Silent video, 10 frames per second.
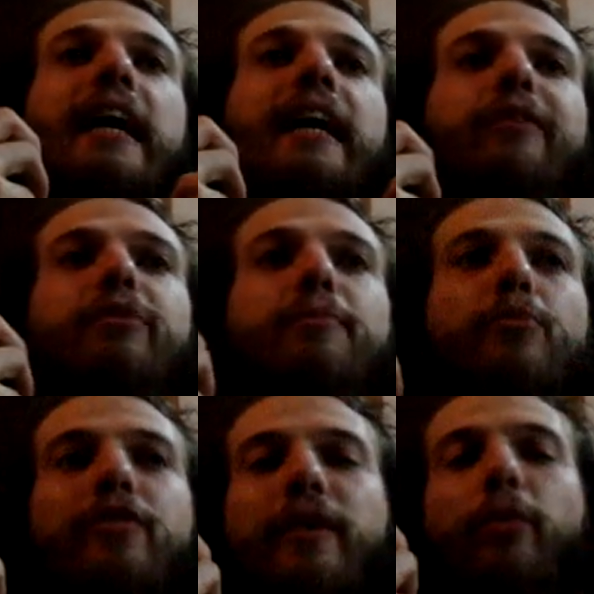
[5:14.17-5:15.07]
a
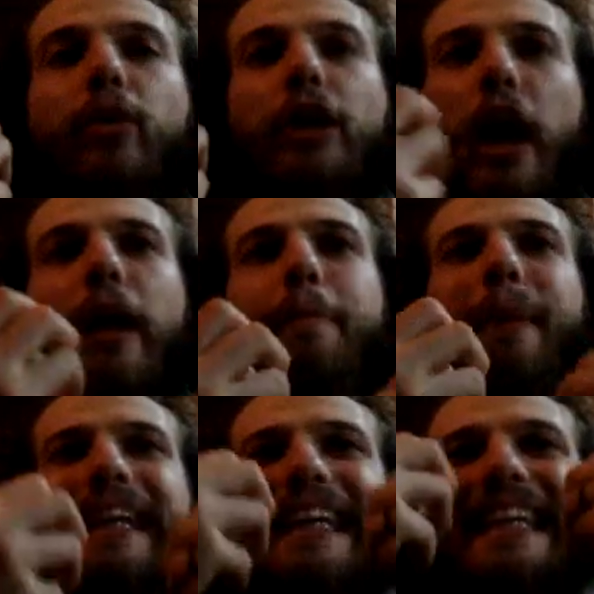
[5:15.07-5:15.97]
removable collar,
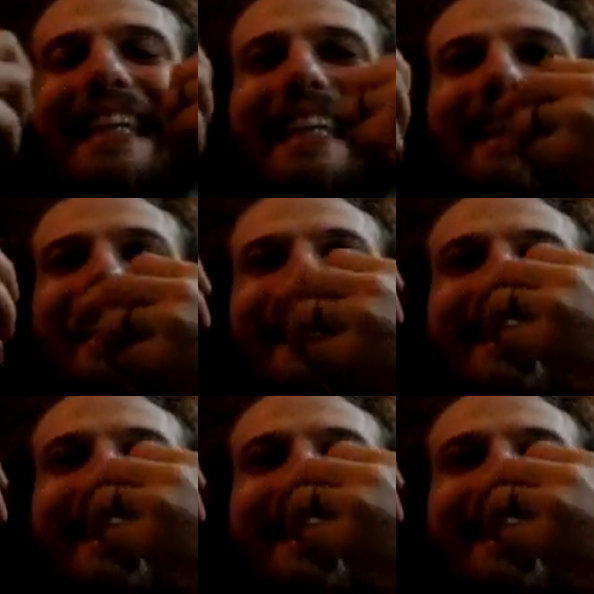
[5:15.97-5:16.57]
but in